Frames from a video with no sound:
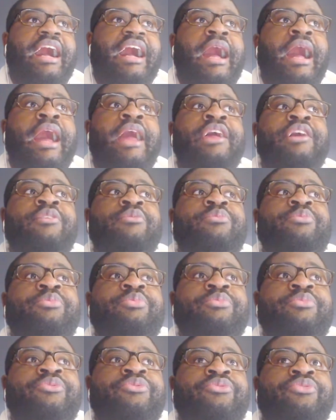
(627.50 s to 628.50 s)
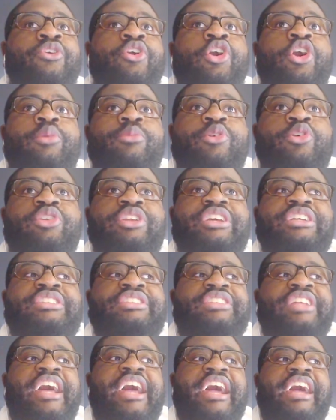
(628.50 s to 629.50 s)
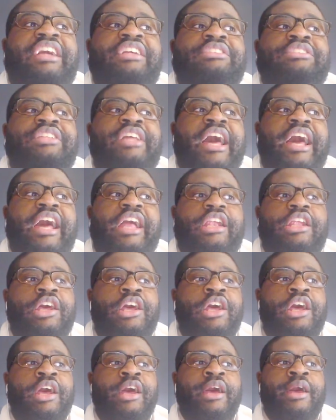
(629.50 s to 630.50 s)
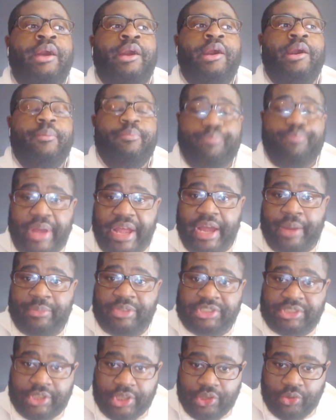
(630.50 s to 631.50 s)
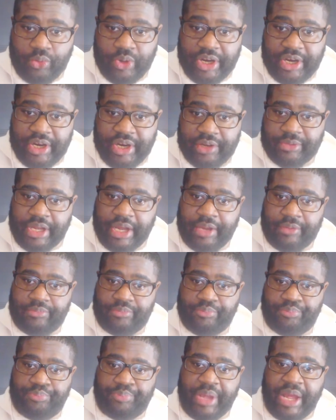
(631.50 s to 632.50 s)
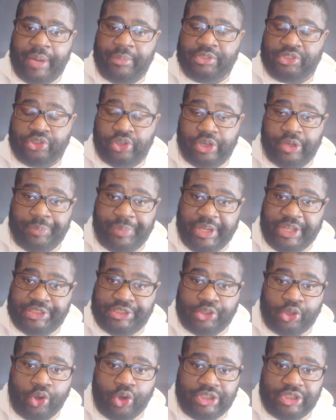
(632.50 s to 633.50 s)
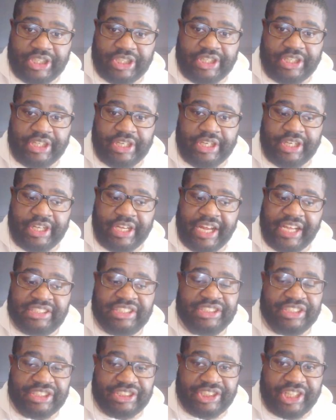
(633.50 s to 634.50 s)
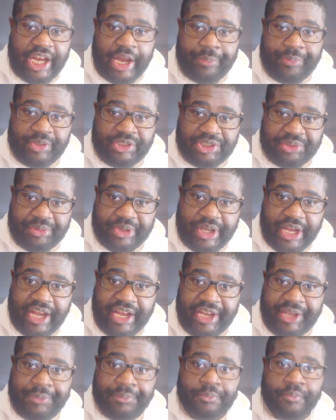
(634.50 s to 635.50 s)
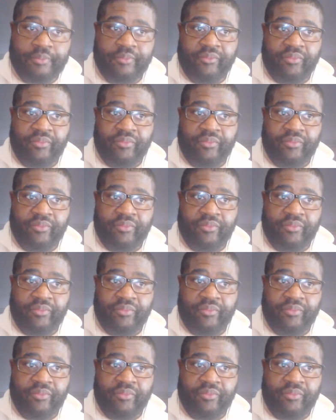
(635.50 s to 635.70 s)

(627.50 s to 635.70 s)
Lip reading: am firm on this stance that Bama's going to win it. That Bama's going to beat Georgia in the SEC championship game.